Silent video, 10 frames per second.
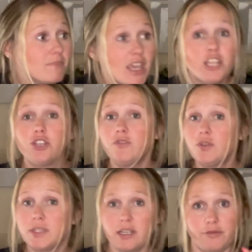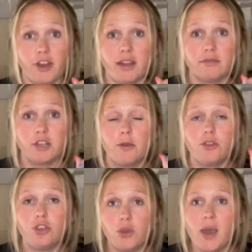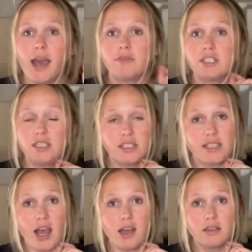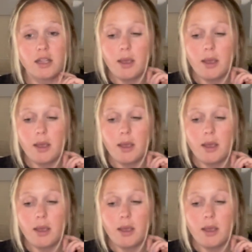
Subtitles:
Each of you is different. You have to decide.